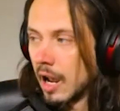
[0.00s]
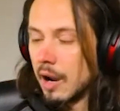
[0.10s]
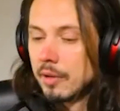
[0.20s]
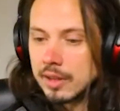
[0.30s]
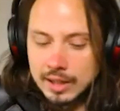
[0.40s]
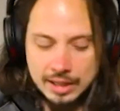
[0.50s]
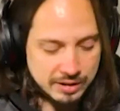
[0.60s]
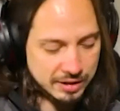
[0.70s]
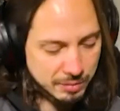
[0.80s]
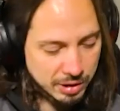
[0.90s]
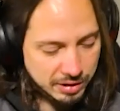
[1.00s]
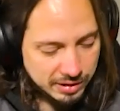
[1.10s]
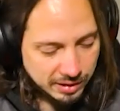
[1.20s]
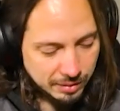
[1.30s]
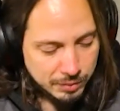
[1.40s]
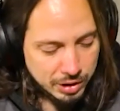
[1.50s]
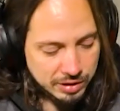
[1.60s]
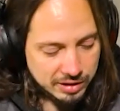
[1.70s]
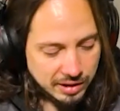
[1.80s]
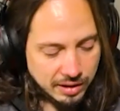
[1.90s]
everything. Is is music
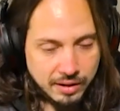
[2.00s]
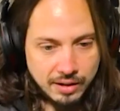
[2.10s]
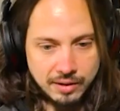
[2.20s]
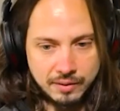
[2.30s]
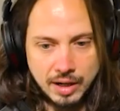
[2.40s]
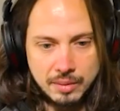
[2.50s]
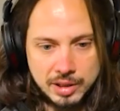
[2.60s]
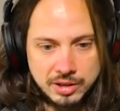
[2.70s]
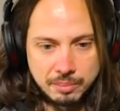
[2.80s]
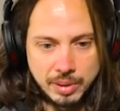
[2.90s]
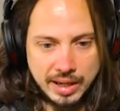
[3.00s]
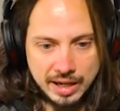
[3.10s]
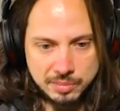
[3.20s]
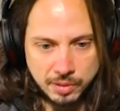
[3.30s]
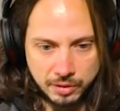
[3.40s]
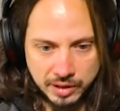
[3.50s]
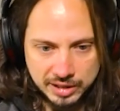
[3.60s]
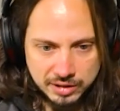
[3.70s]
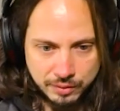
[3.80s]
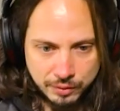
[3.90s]
music still a very much a big
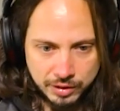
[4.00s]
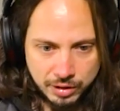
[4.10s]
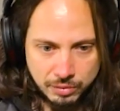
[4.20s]
exploration for you,